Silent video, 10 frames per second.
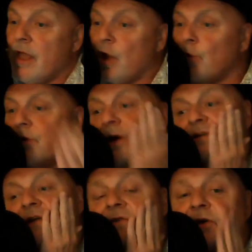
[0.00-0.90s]
Hope you
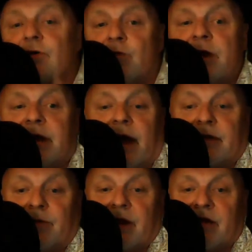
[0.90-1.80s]
guys are having a good
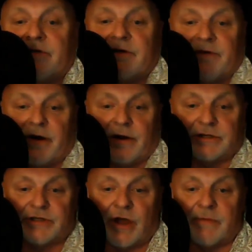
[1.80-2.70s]
weekend. We're having a very
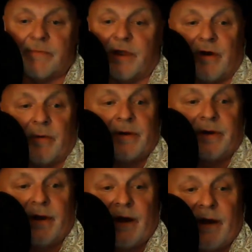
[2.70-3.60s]
nice time here up
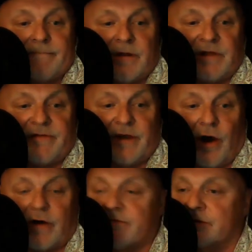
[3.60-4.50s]
in leafy
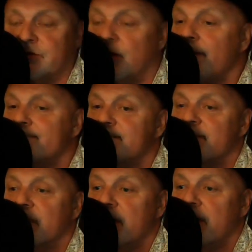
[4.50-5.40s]
Hertfordshire,
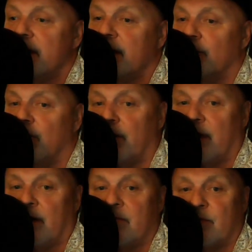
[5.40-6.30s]
where
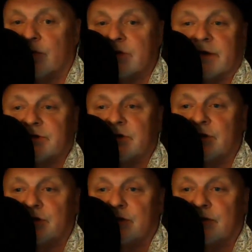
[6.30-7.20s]
I'm broadcasting
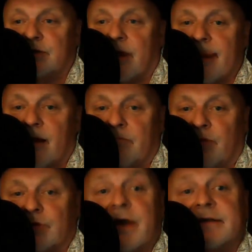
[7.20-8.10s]
to
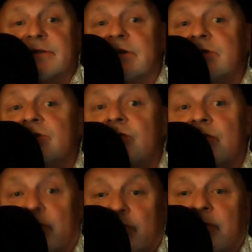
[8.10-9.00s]

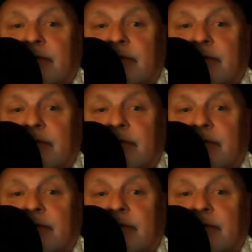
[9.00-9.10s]
you